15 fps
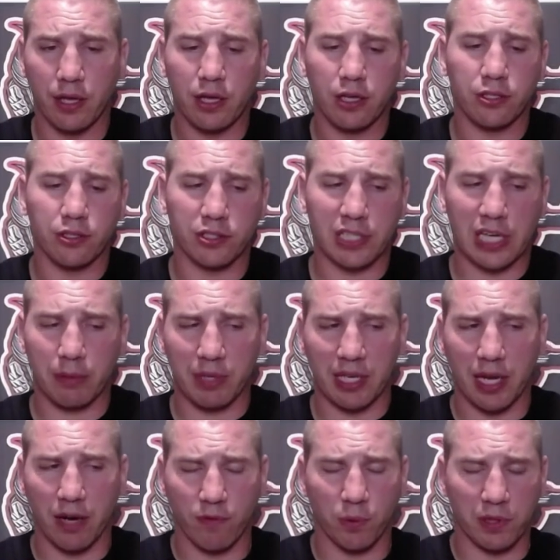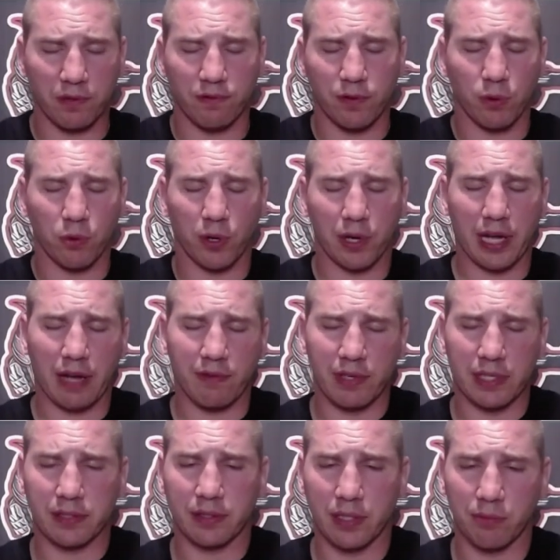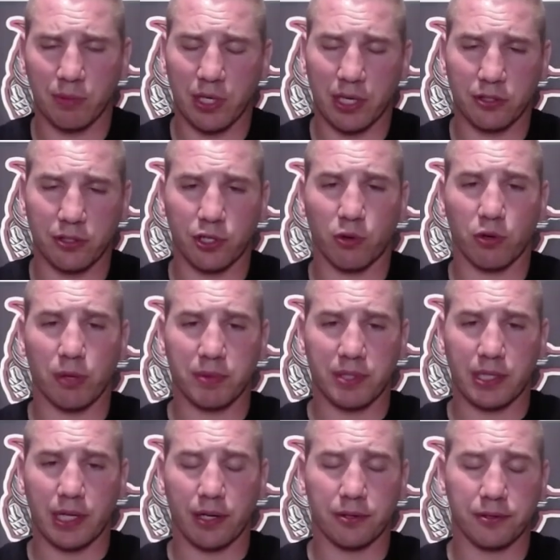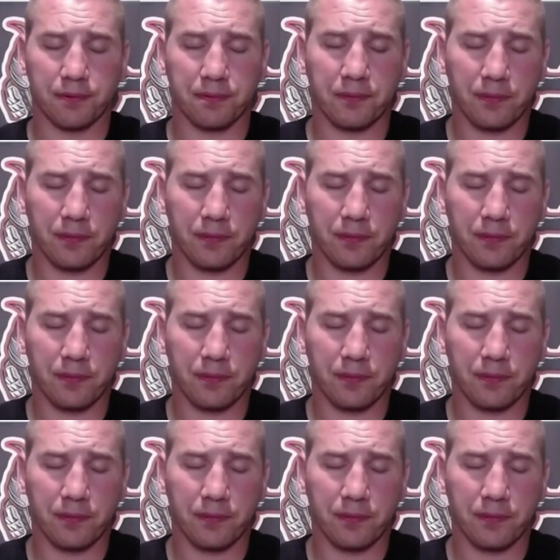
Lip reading: You just gotta be careful with the footwork, obviously, because you're going upstairs.